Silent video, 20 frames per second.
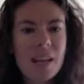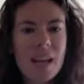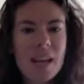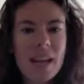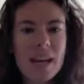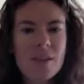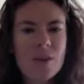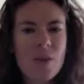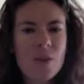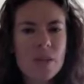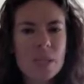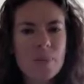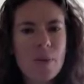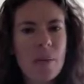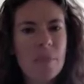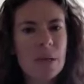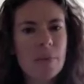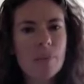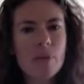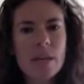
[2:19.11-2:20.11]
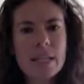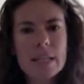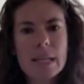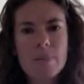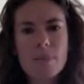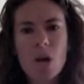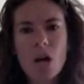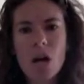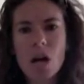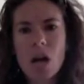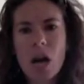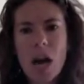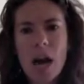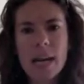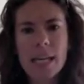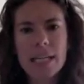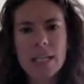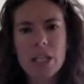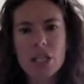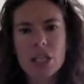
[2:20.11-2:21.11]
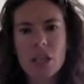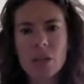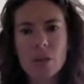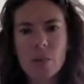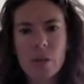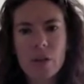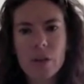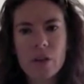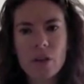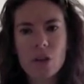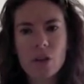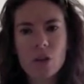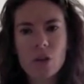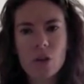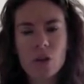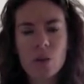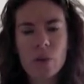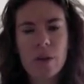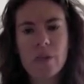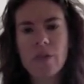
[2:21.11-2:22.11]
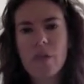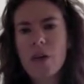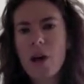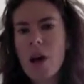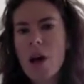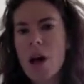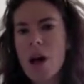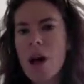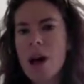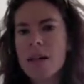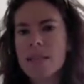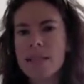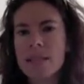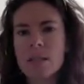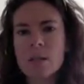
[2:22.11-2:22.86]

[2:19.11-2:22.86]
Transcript: And I know this probably brings up all kind of junk with you and thoughts,